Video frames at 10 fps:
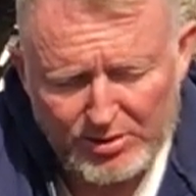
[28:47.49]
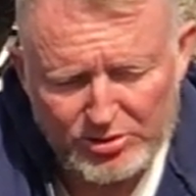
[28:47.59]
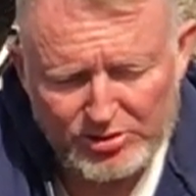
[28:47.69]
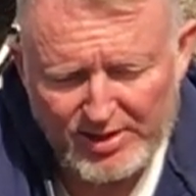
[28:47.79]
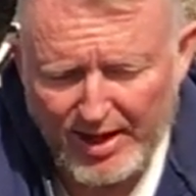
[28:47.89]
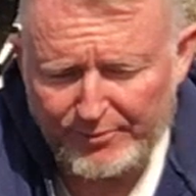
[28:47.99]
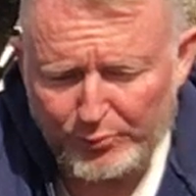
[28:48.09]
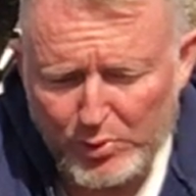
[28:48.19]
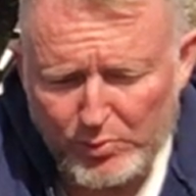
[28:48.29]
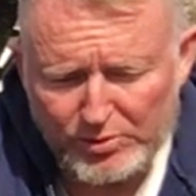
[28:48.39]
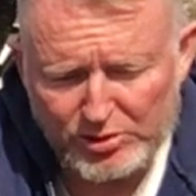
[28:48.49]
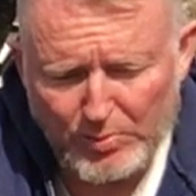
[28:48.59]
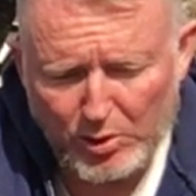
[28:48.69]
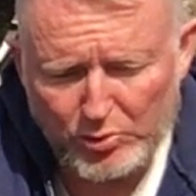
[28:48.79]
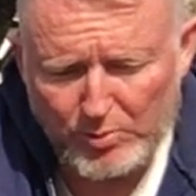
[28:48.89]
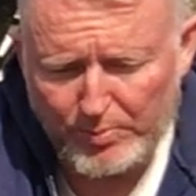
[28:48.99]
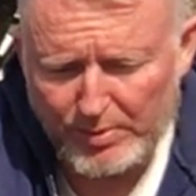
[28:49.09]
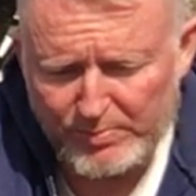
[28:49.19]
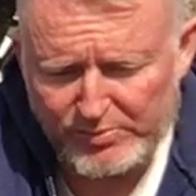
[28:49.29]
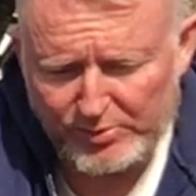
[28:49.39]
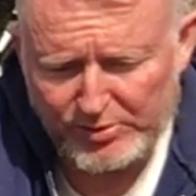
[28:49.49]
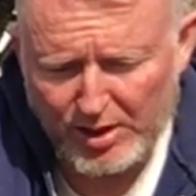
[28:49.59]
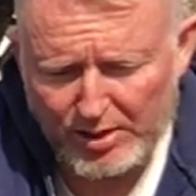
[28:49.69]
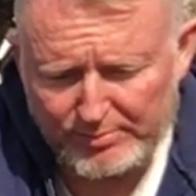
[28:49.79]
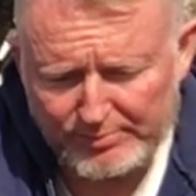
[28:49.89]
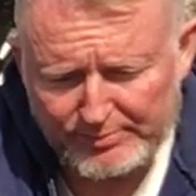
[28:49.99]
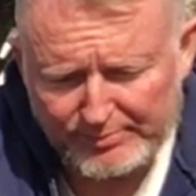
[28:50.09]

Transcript: Just add frequent small group purposeful talk.